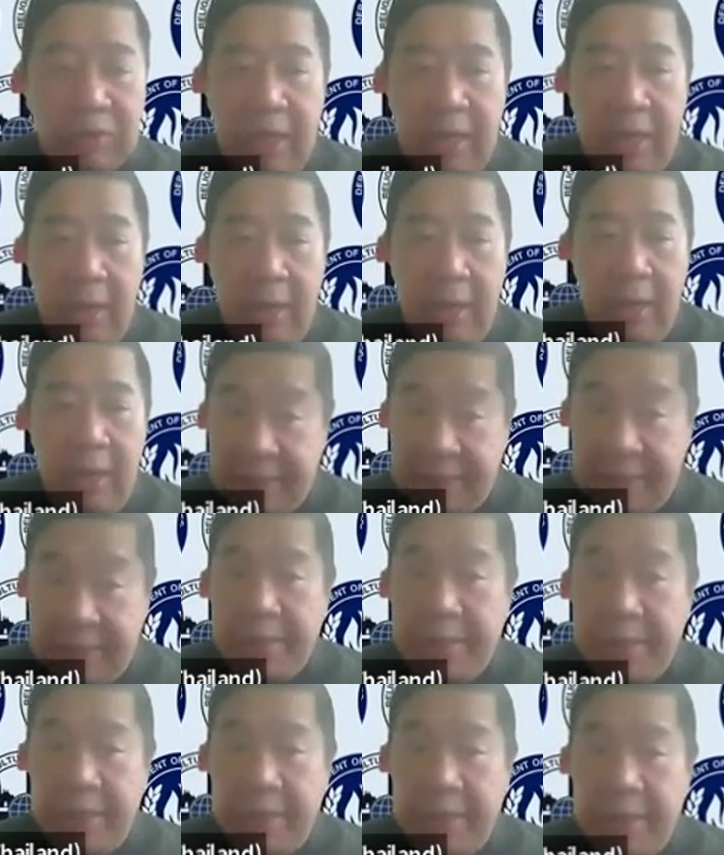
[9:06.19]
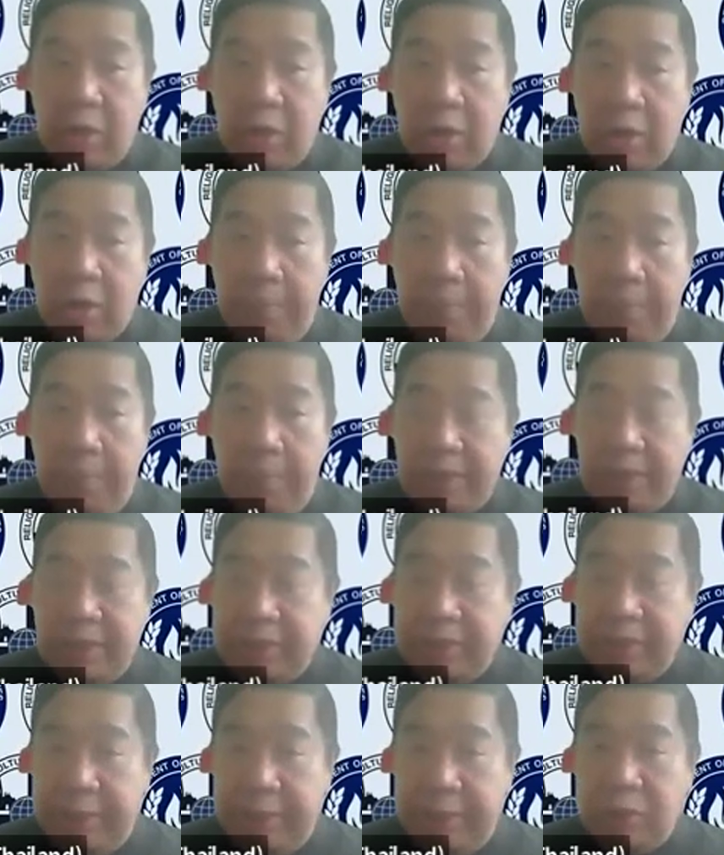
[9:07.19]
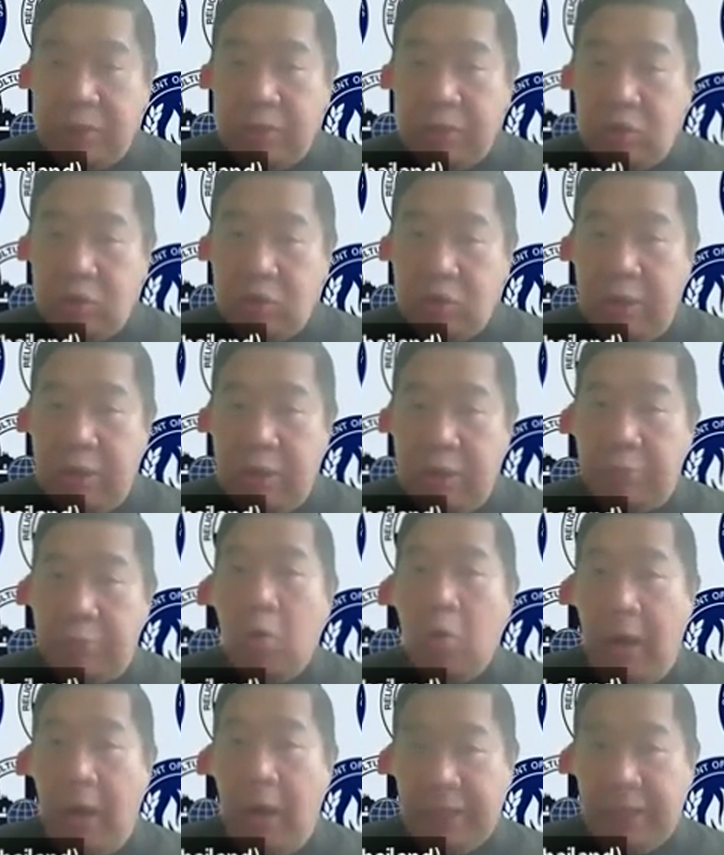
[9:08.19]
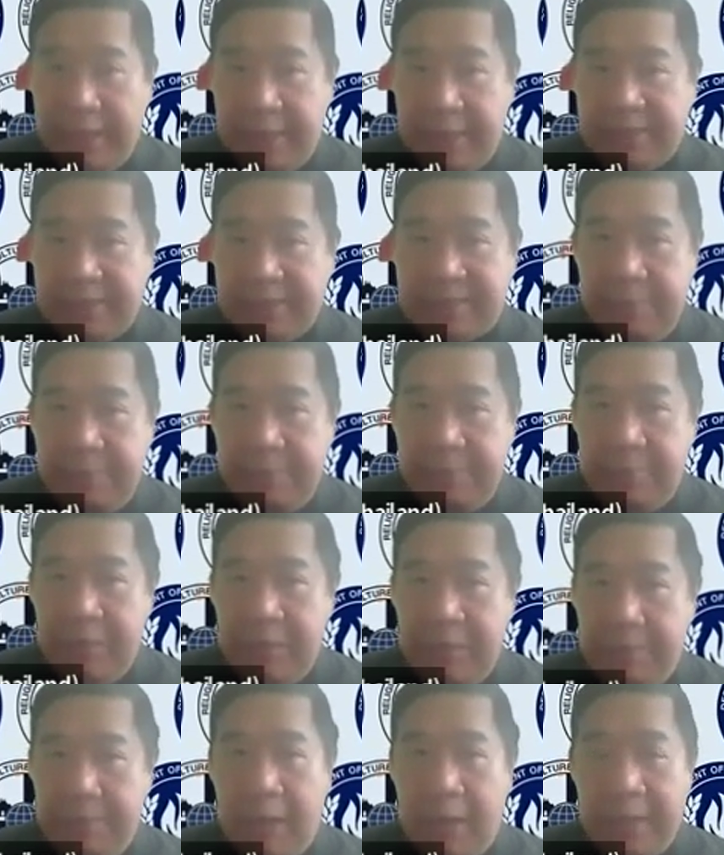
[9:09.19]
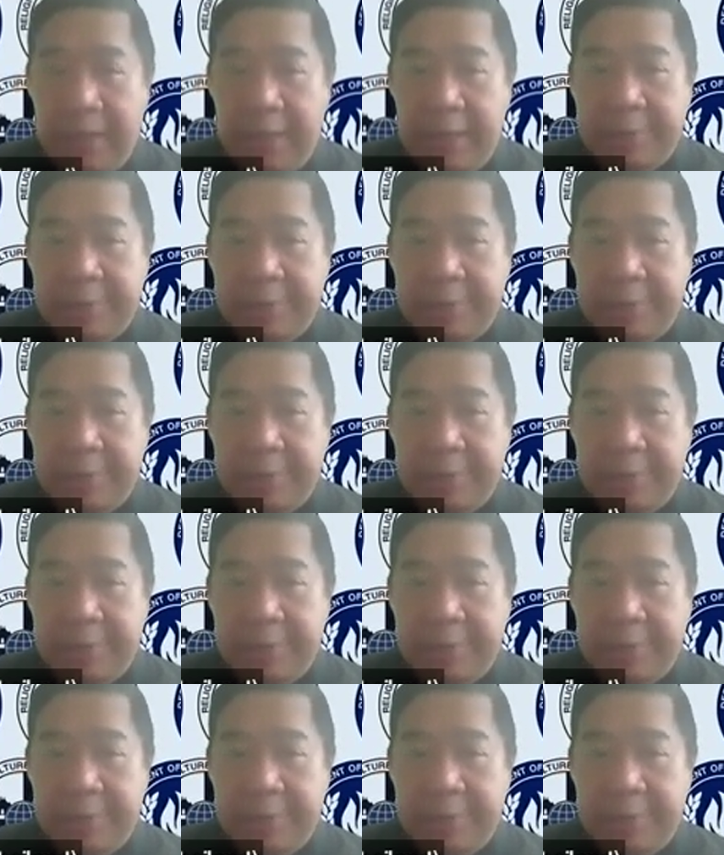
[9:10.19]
But then you need computer engineering to do the robotics part,